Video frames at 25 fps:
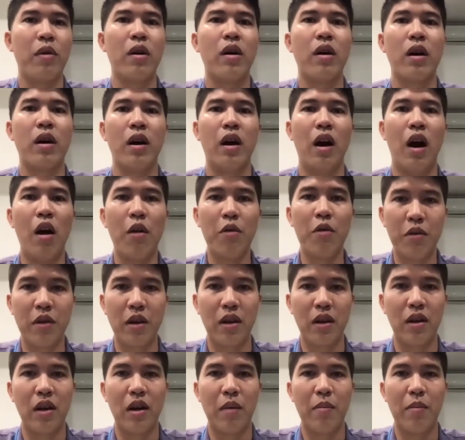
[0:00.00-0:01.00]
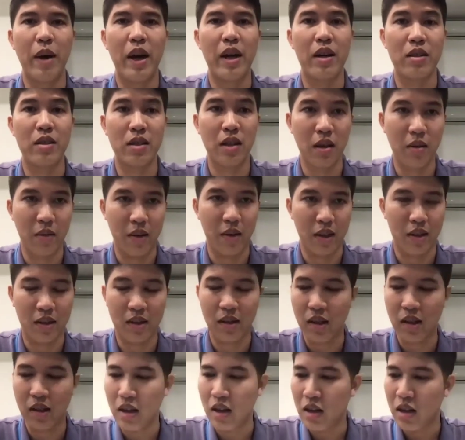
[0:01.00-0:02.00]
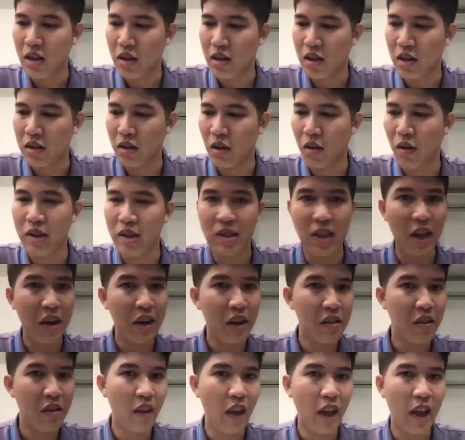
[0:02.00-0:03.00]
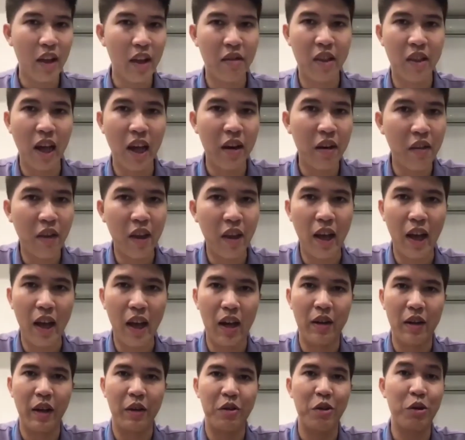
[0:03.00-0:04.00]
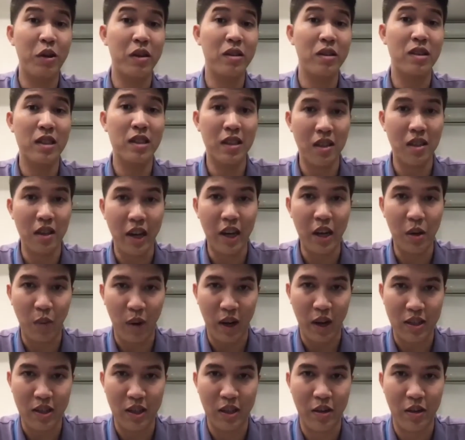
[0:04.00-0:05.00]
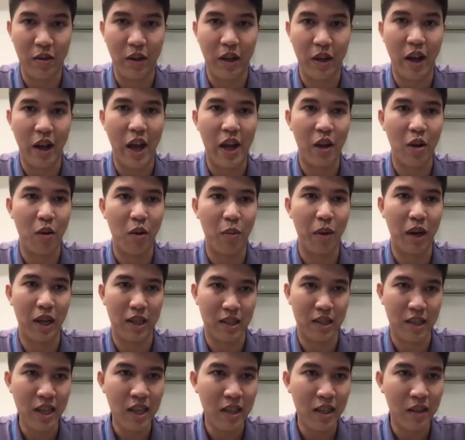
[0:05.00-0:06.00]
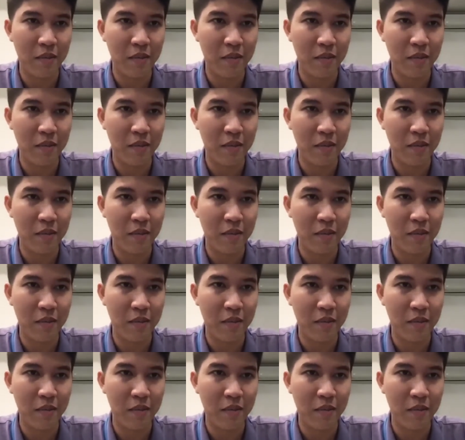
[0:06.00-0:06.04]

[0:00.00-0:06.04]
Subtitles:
offer a better service. So is there anything that you consider innovative in eco plastic?